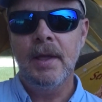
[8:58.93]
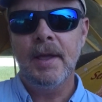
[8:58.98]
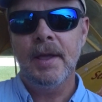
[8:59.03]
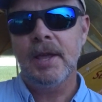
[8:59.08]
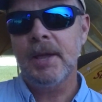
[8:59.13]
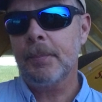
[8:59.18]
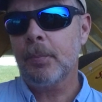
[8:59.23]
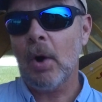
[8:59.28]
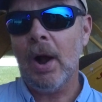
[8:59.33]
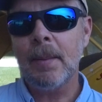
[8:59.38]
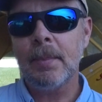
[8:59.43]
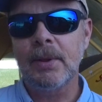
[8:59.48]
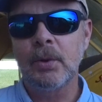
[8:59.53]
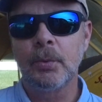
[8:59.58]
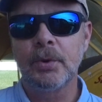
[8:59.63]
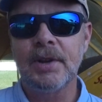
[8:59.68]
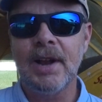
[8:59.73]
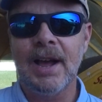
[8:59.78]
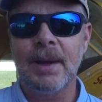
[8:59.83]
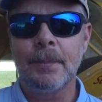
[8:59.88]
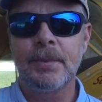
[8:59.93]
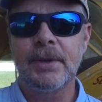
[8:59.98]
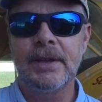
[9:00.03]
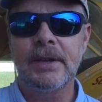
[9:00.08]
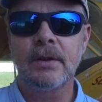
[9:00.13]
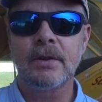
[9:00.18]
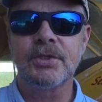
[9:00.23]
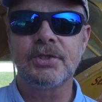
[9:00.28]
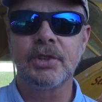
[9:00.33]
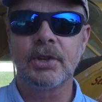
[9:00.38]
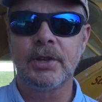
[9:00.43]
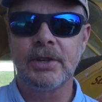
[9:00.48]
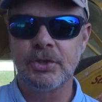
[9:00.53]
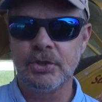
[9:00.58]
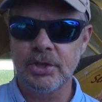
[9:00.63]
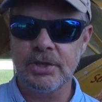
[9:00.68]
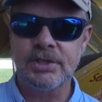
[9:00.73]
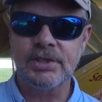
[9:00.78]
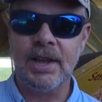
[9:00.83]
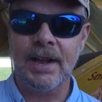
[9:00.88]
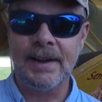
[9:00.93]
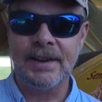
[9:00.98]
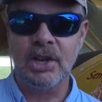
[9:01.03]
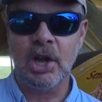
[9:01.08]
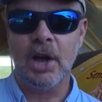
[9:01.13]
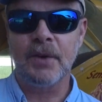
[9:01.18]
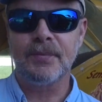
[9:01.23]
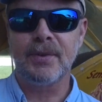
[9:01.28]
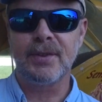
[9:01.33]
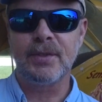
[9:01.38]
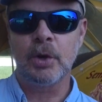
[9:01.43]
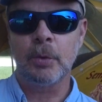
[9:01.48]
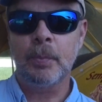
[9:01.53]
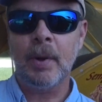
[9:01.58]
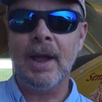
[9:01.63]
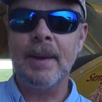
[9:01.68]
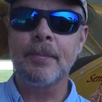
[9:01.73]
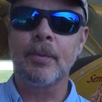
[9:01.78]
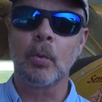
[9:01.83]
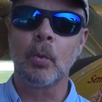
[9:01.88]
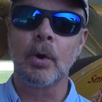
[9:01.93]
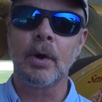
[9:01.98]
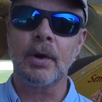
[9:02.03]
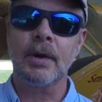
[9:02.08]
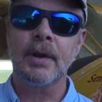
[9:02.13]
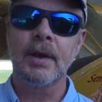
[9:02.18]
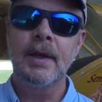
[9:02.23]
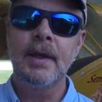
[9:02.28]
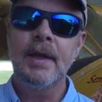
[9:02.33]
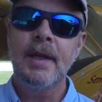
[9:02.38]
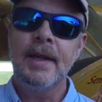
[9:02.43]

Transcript: he probably would not be interested in just signing off on their paperwork.